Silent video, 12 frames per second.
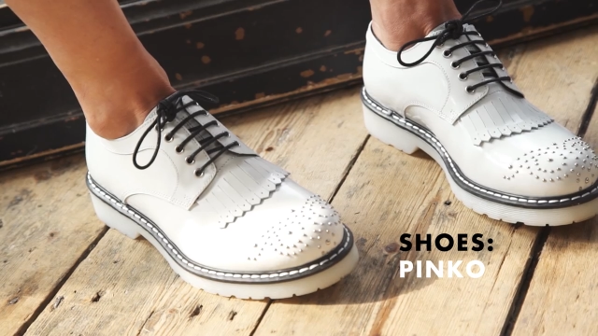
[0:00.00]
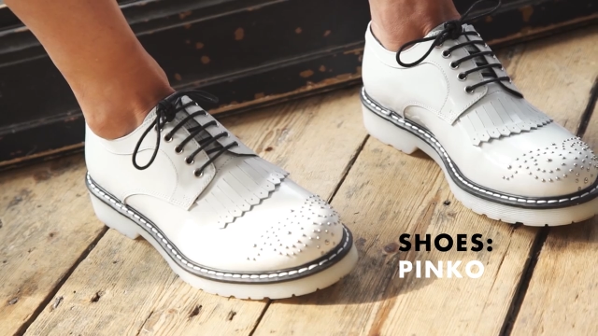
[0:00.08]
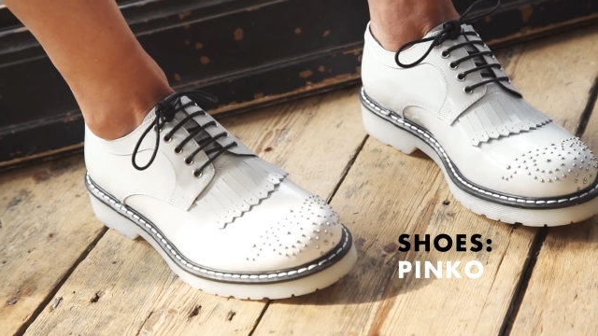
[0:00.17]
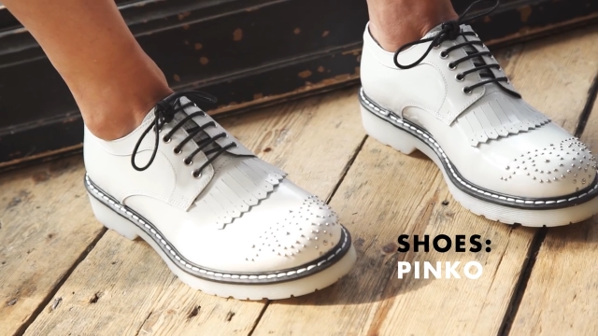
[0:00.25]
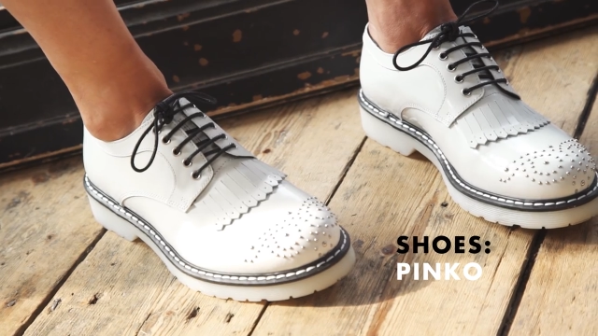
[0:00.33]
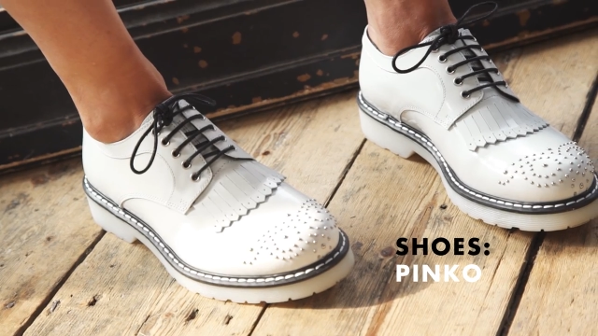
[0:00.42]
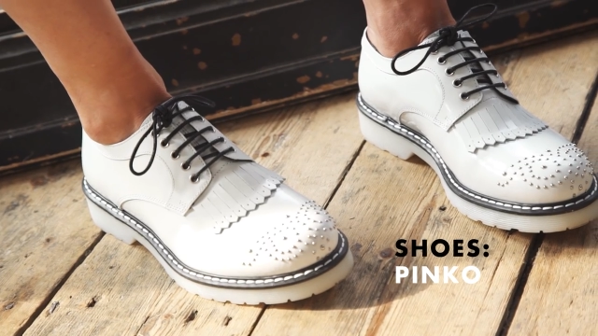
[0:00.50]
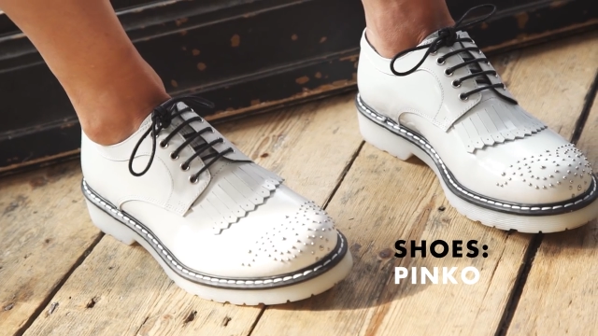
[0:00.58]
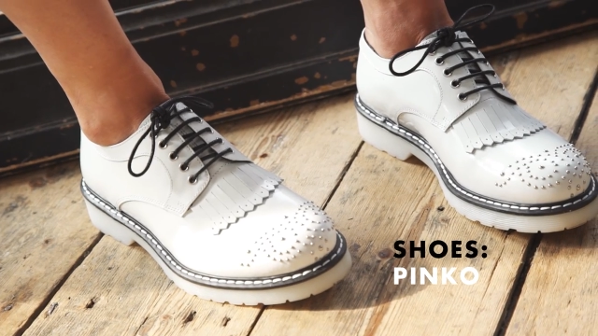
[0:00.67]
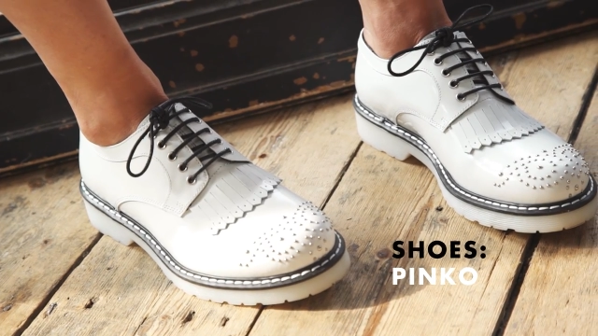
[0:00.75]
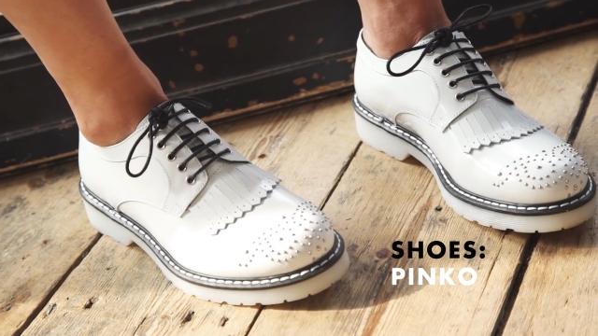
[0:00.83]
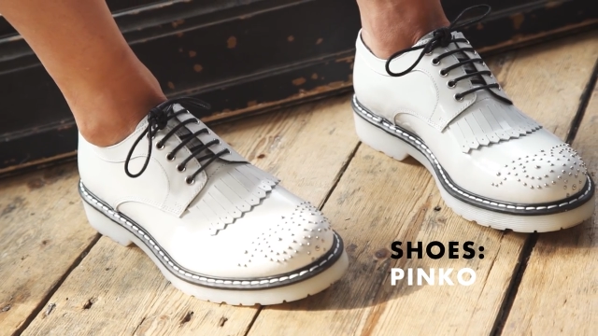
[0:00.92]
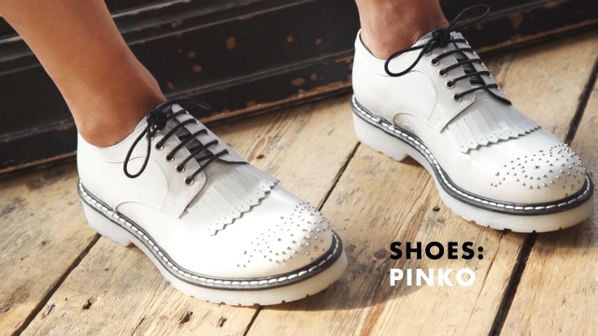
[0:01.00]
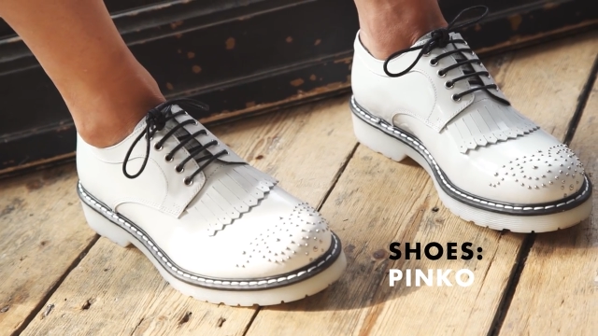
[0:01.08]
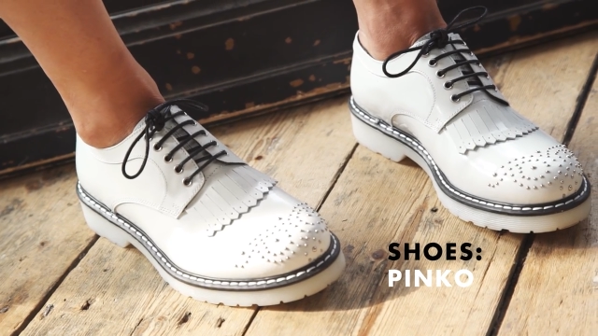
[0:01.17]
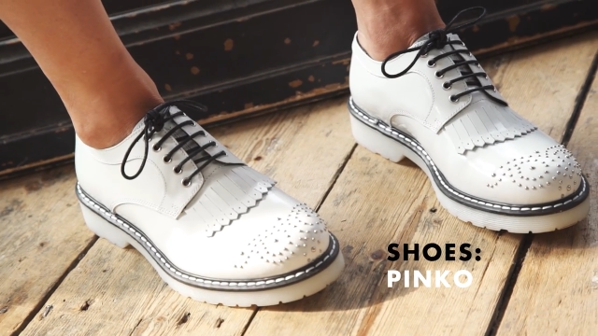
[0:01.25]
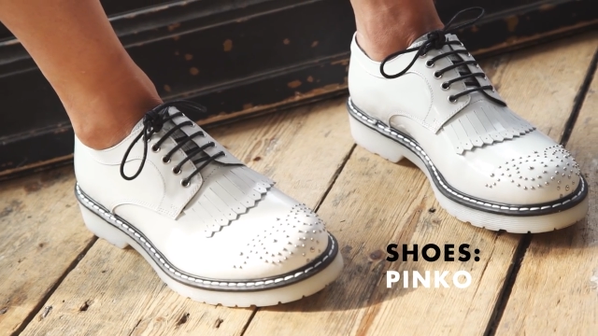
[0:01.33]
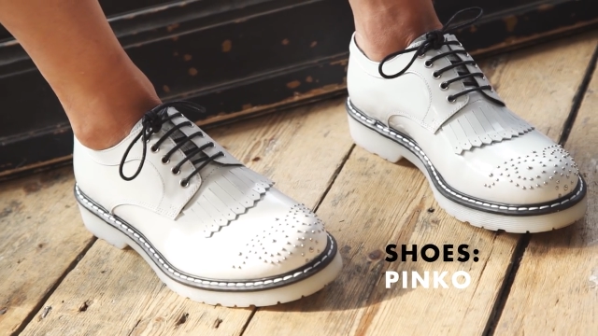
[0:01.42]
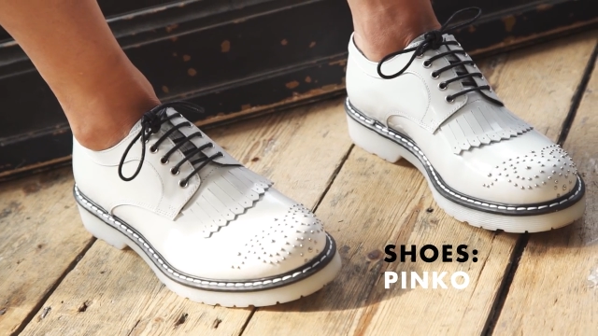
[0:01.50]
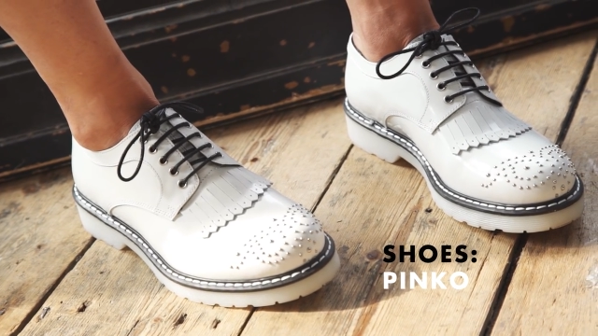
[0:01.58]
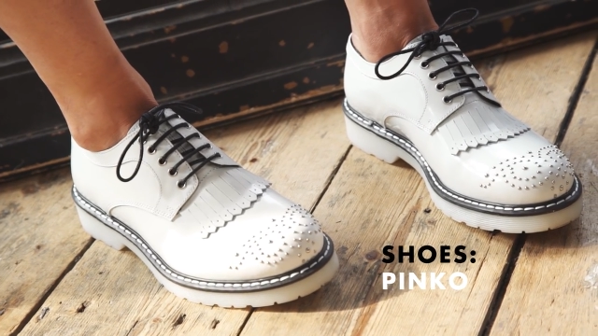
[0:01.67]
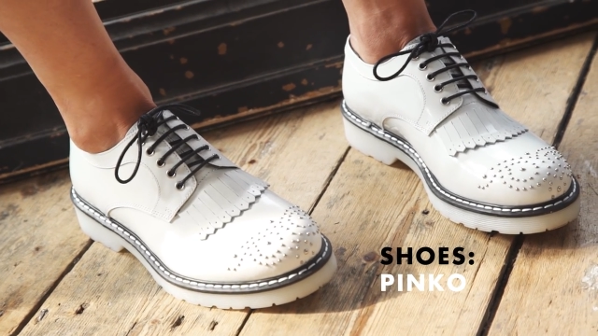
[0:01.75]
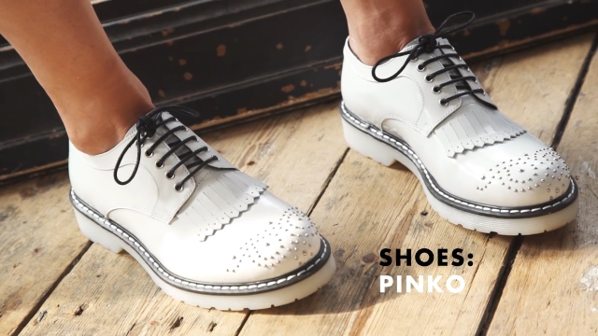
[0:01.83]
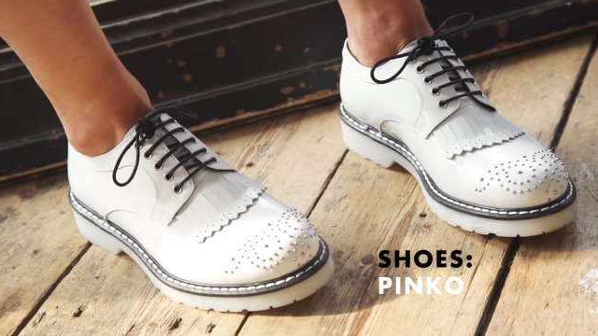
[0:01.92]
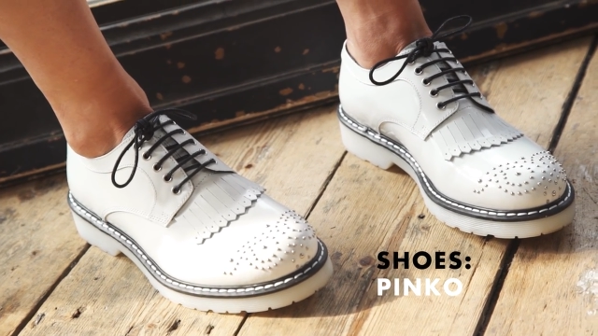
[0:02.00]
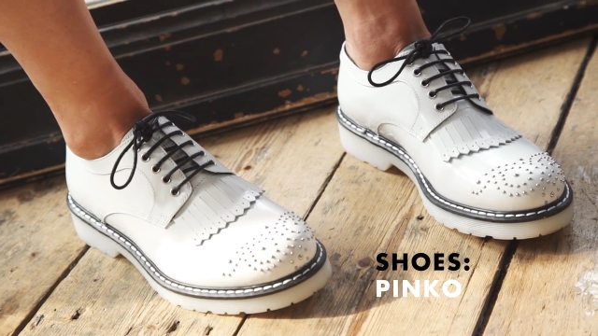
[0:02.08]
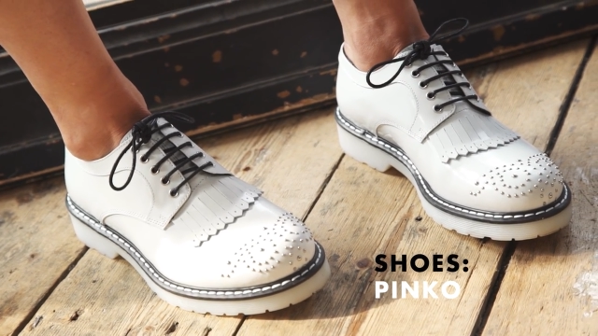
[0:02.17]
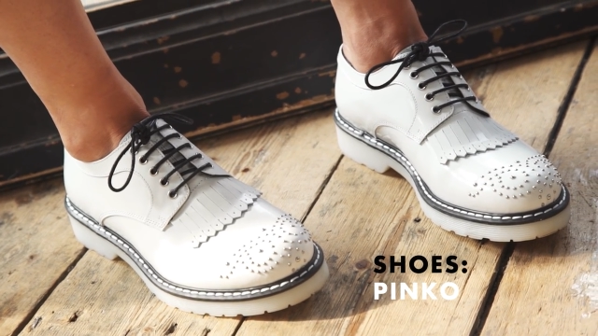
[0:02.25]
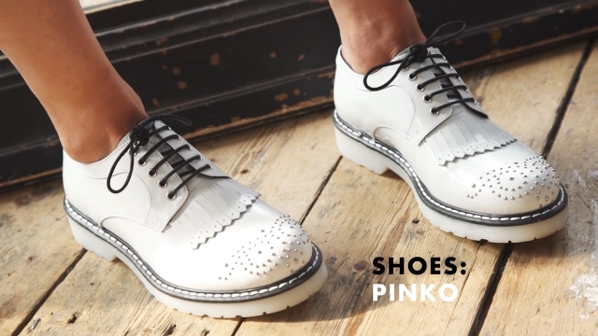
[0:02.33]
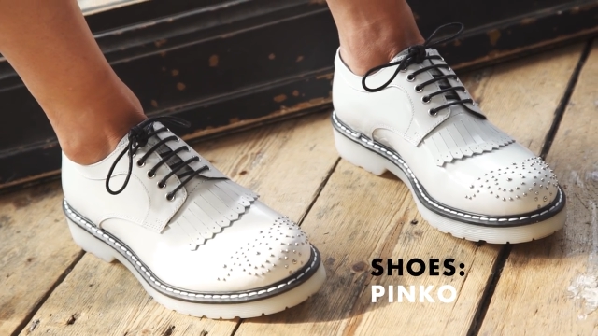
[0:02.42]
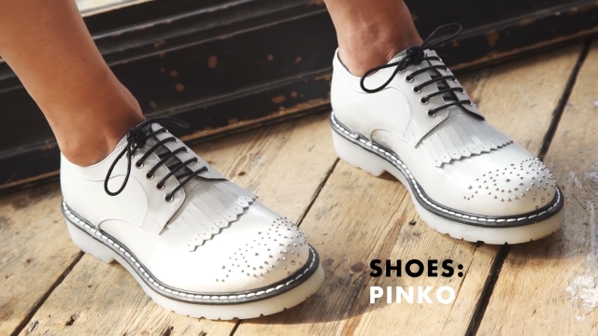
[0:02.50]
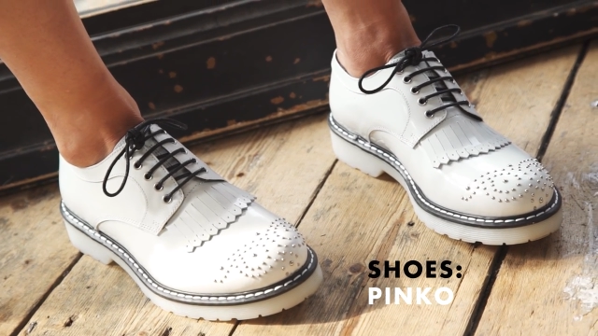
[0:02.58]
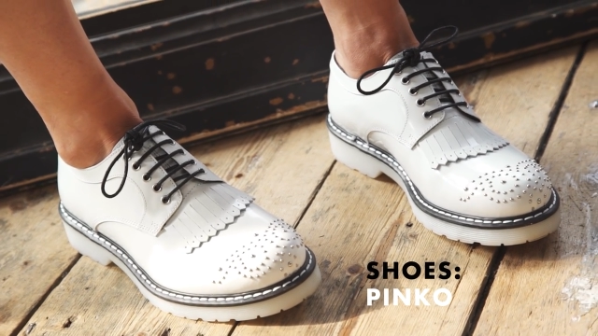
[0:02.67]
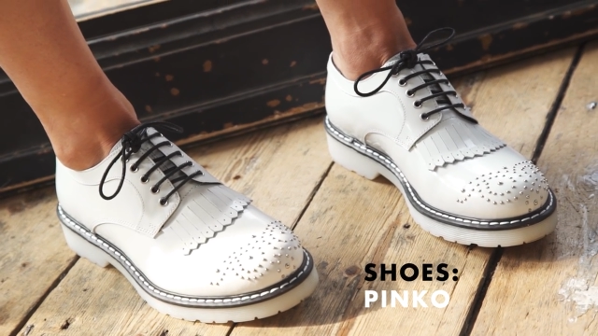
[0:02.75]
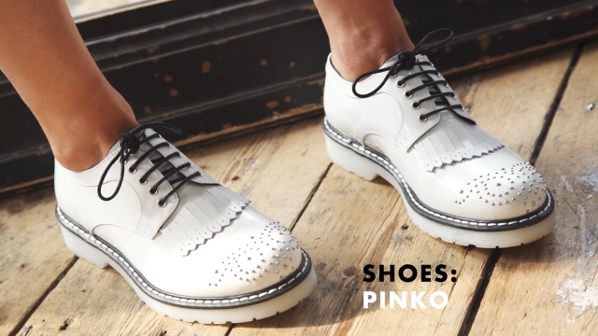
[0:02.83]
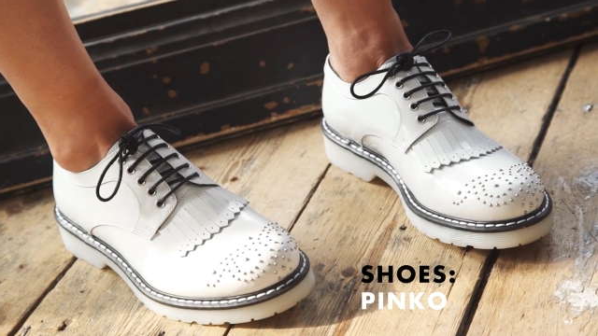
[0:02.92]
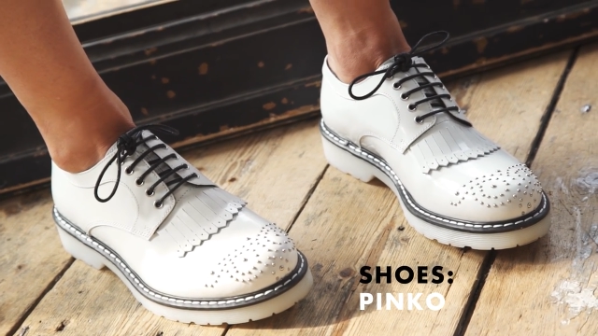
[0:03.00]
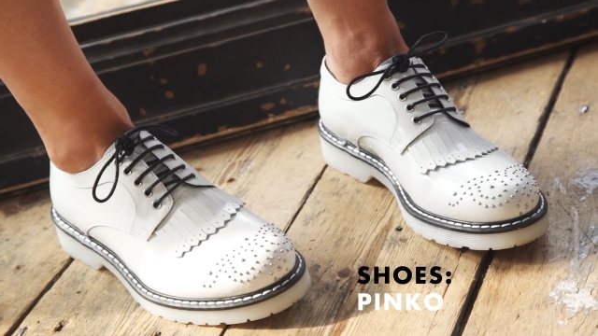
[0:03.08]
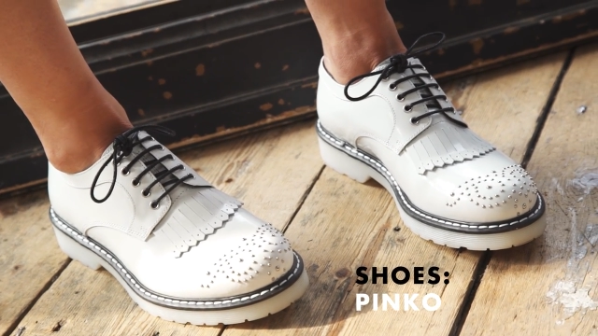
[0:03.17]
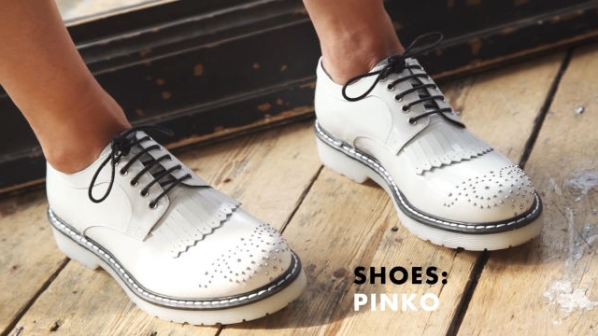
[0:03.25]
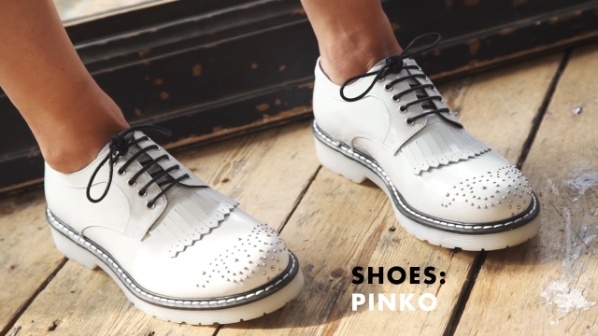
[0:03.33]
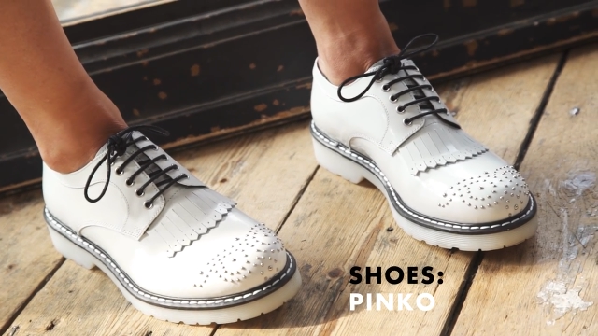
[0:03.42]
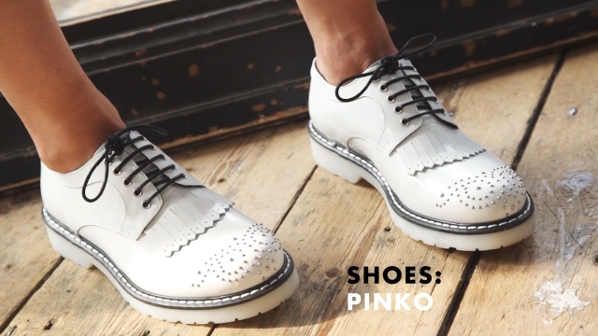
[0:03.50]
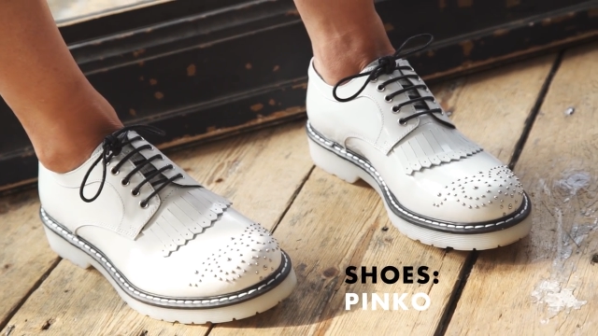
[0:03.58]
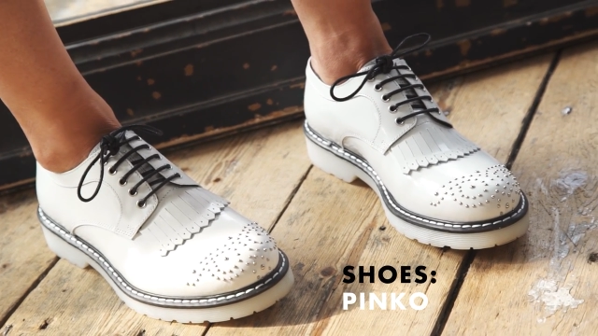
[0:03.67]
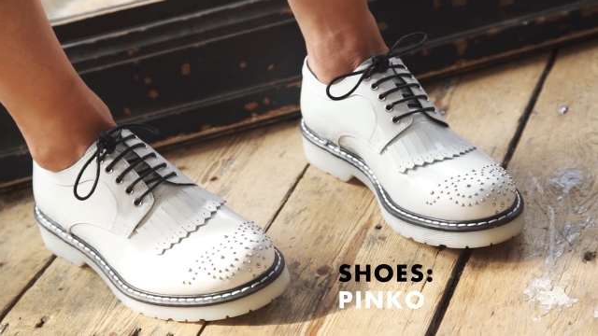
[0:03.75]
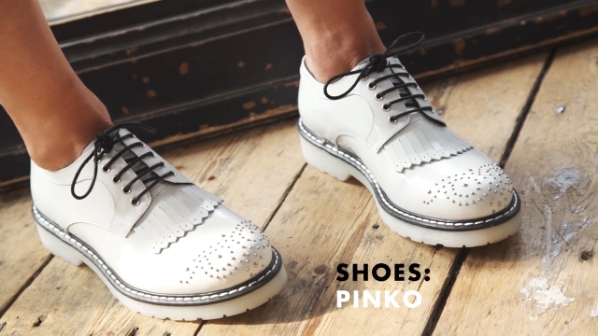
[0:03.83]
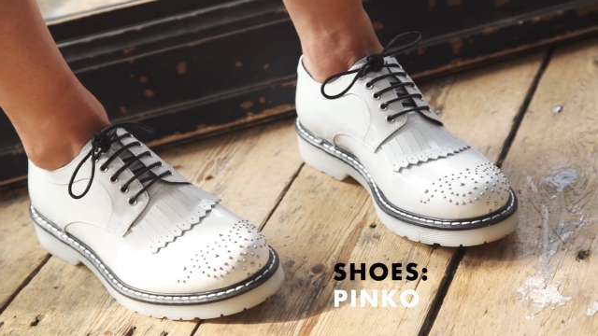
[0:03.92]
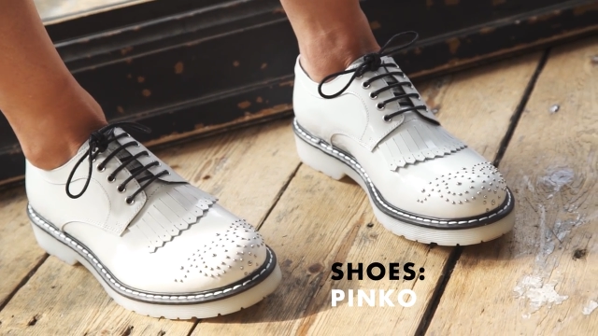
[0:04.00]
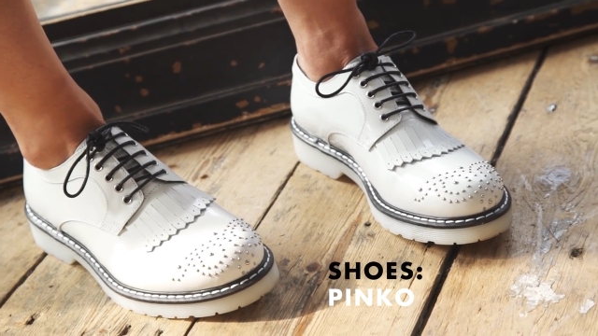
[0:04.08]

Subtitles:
[unreadable: no face in view]